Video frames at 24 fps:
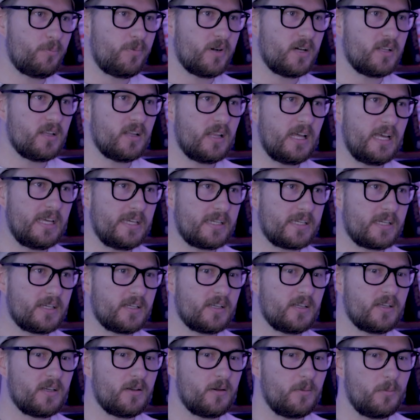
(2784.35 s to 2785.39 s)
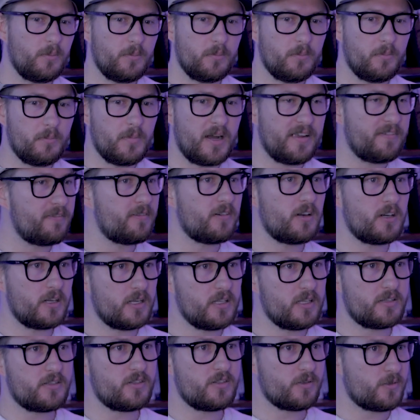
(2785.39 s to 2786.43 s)
But like my
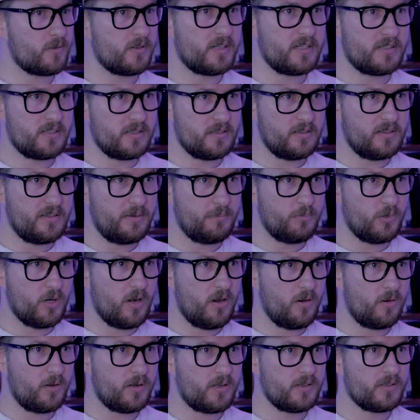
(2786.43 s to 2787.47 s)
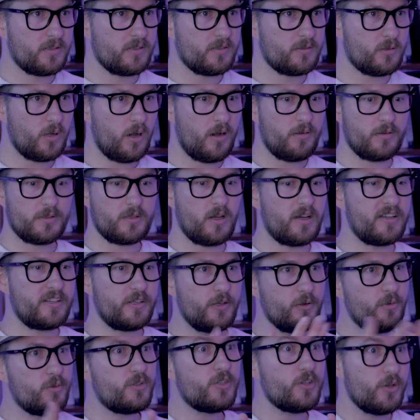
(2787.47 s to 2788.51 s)
furnace just recently broke. So I was on
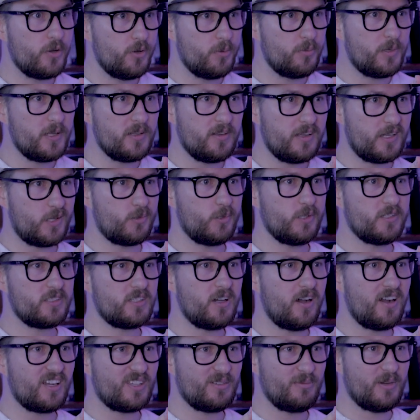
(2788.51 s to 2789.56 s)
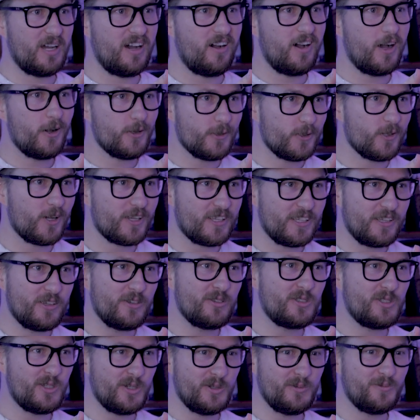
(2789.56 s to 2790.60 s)
YouTube, like we were talking about. I was on
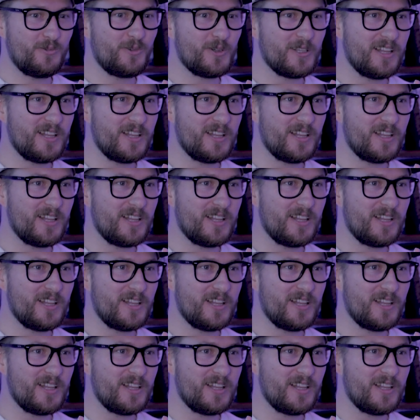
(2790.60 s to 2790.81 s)
YouTube for